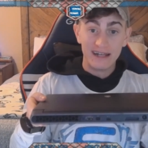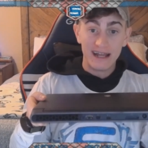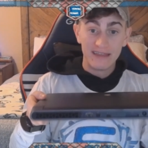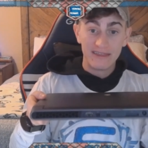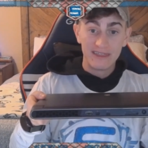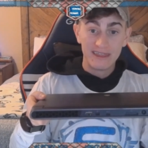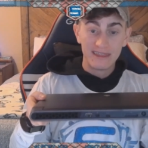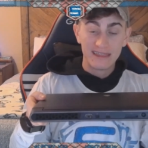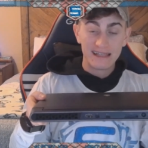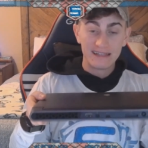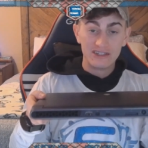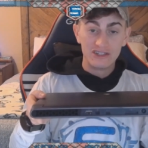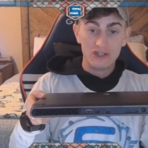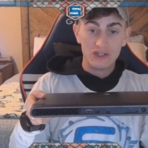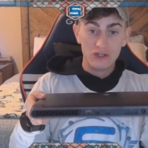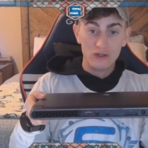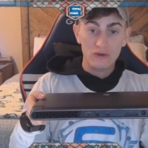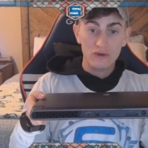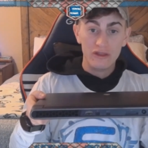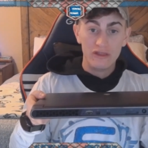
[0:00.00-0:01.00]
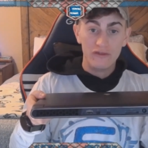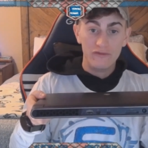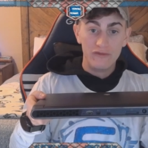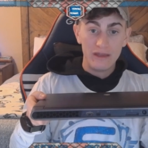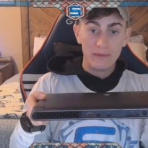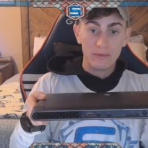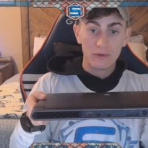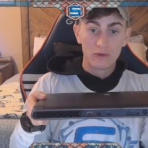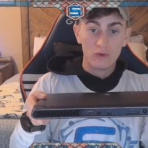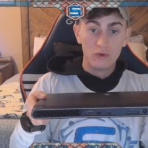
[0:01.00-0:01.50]
and I think that's due to the
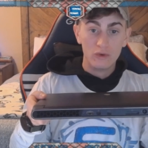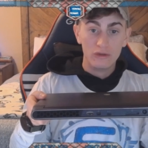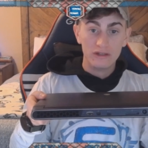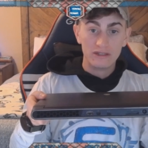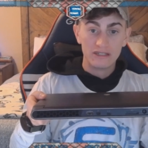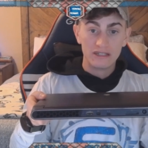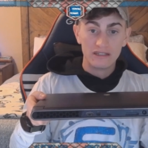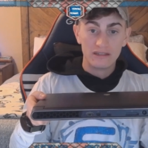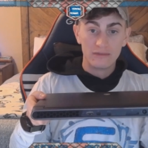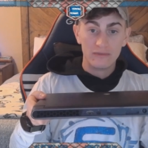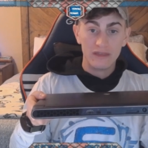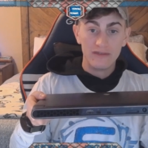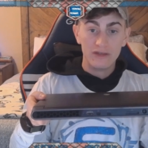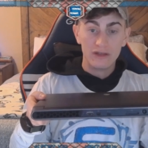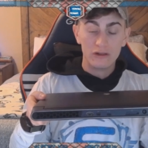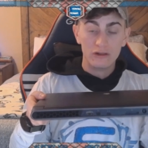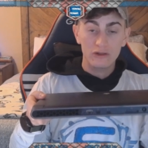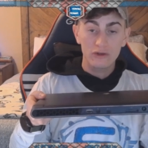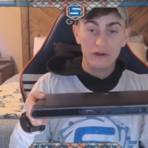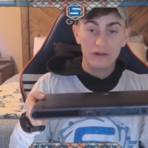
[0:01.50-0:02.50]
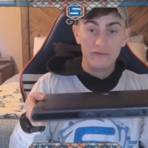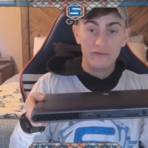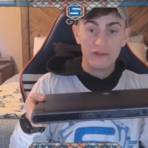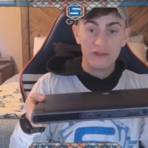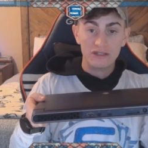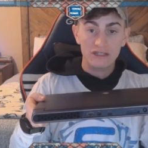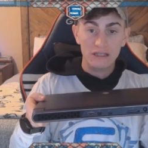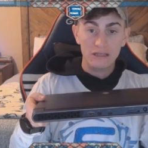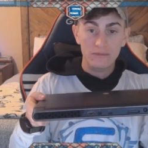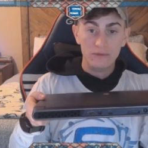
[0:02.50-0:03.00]
vapor cooling system they've included for
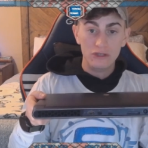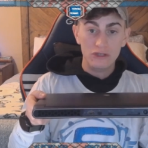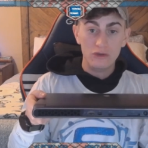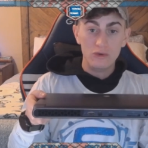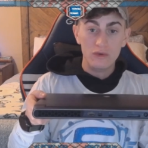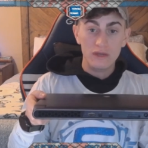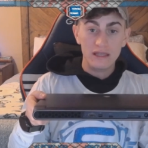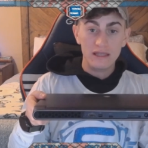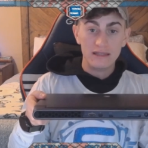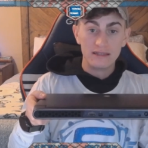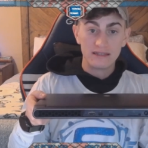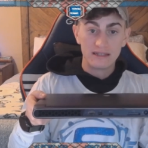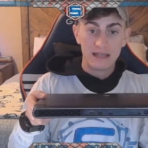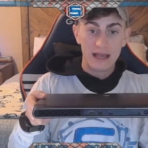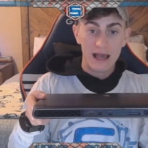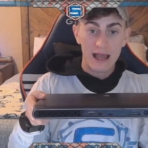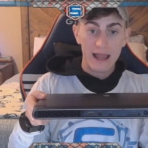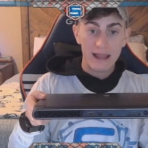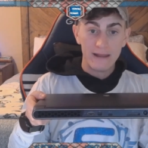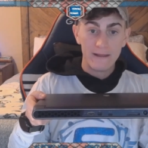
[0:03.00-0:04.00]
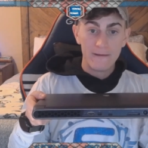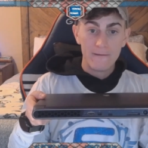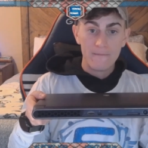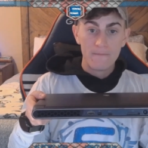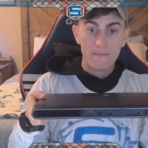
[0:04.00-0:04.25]
the CPU inside.